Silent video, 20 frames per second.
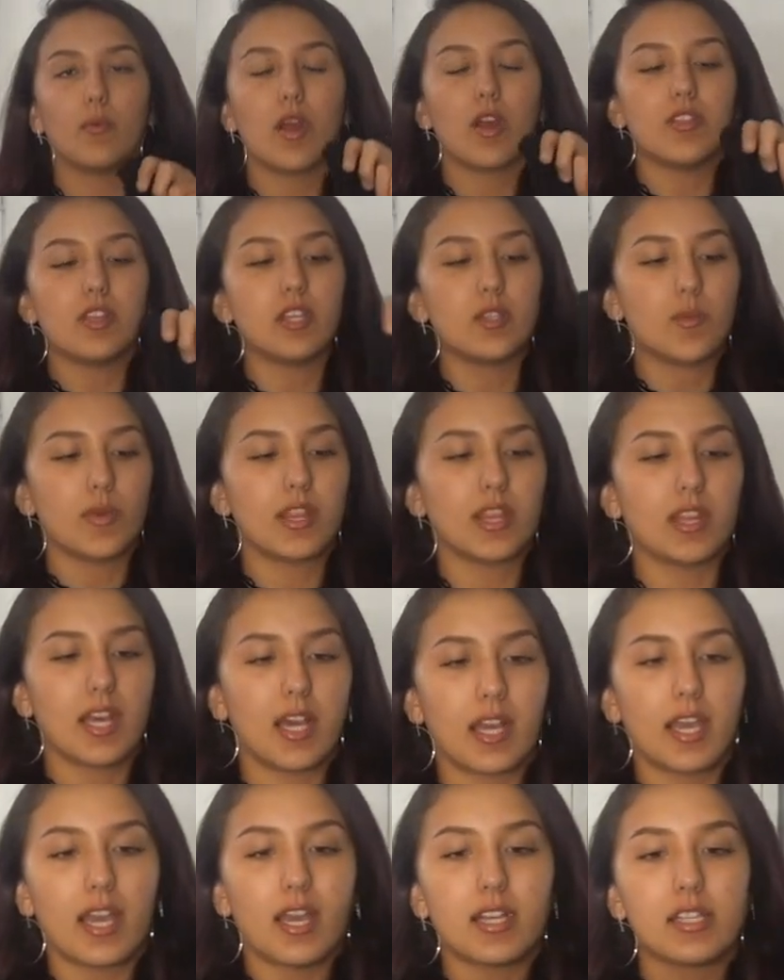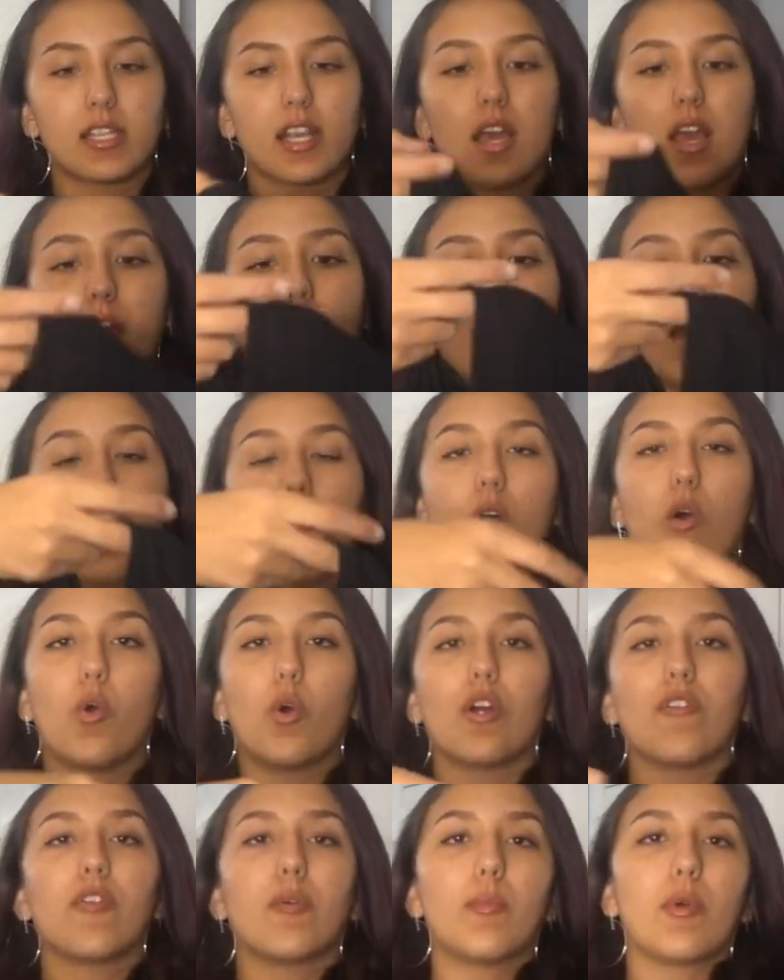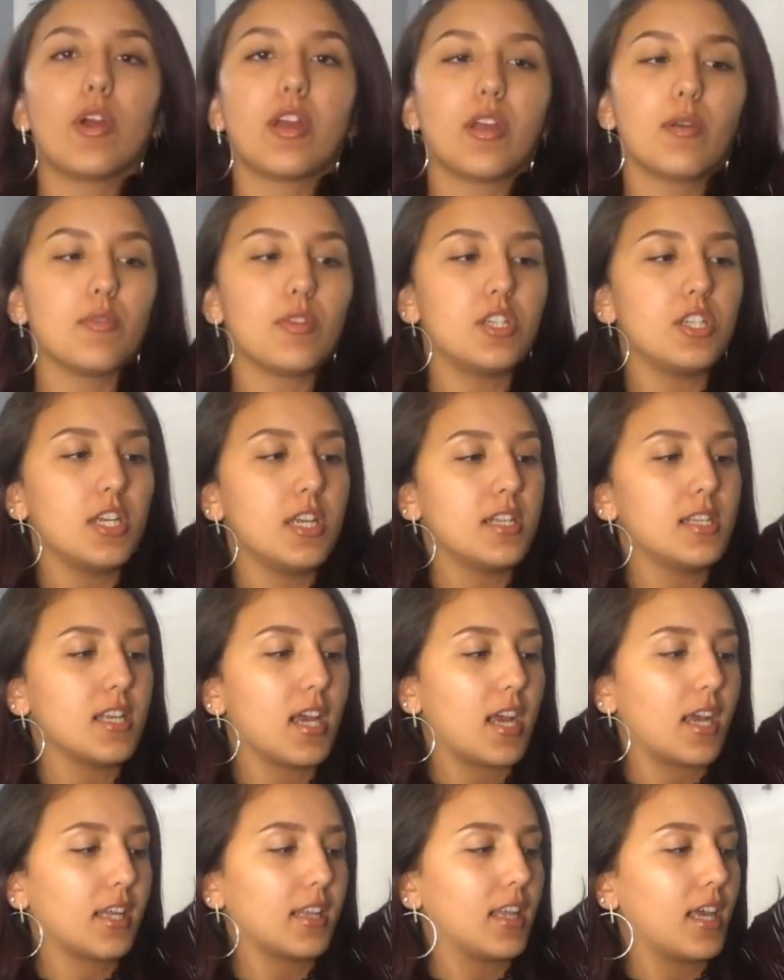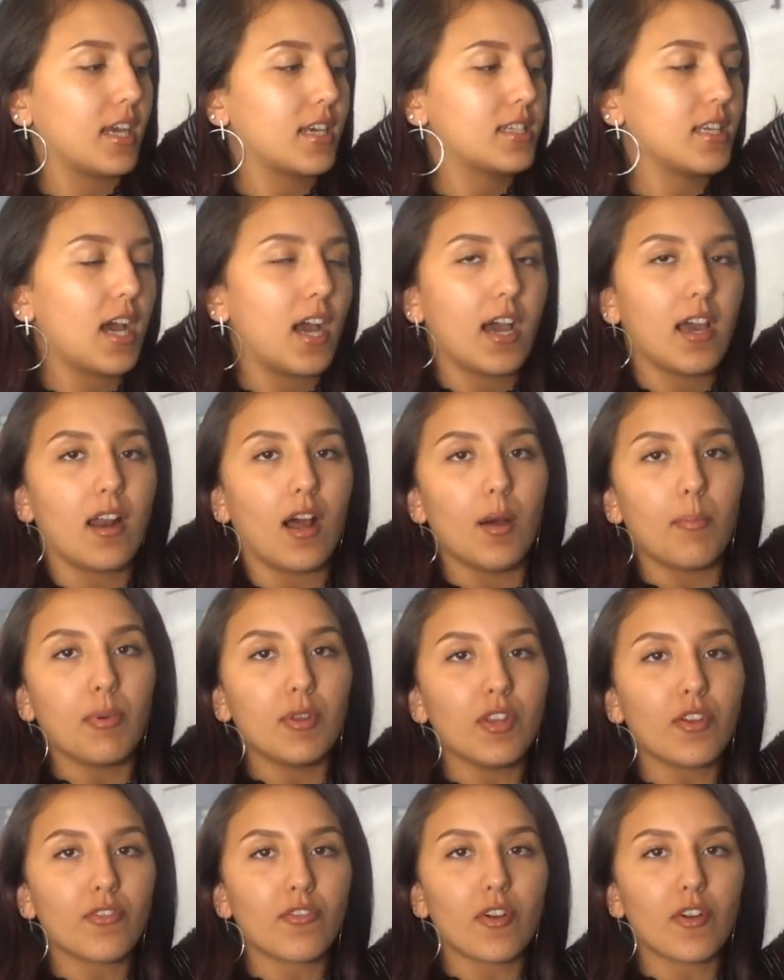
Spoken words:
to wear these with leggings, or if I'm wearing it with jeans, I could like tie it up in the